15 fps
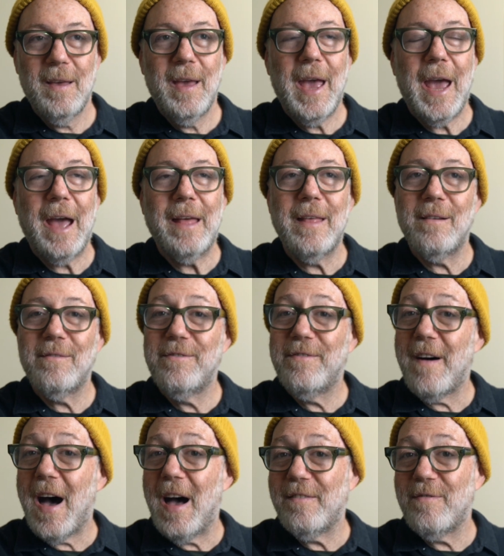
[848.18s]
and then
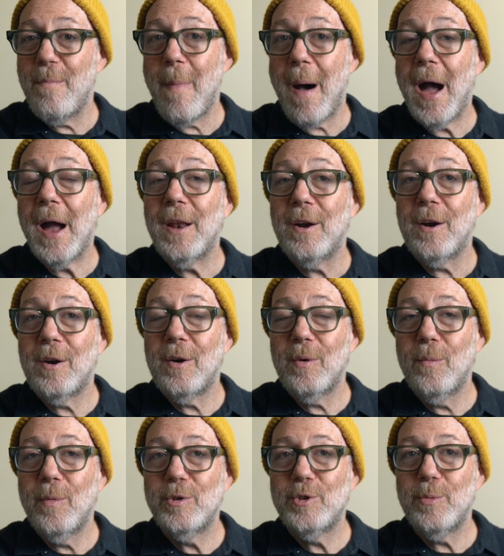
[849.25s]
5 minor,
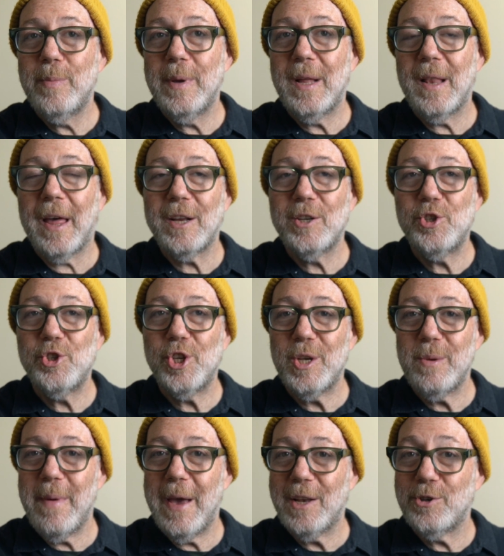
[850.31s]
which would be like G
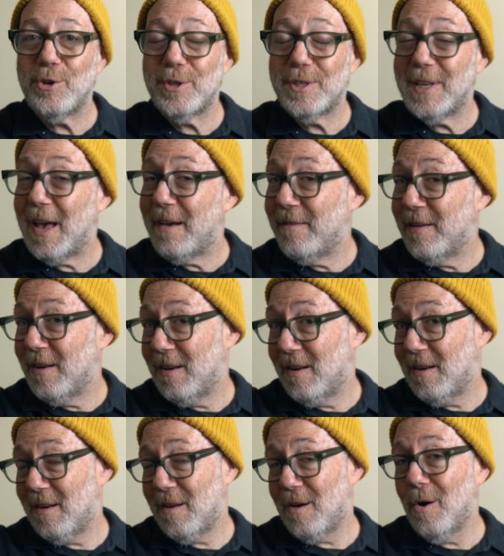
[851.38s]
major 7
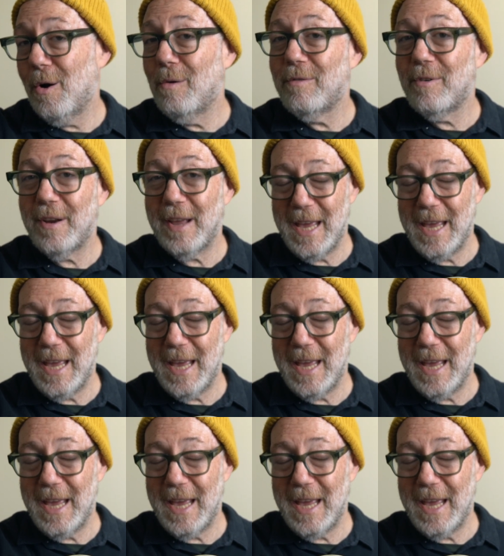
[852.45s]
over E.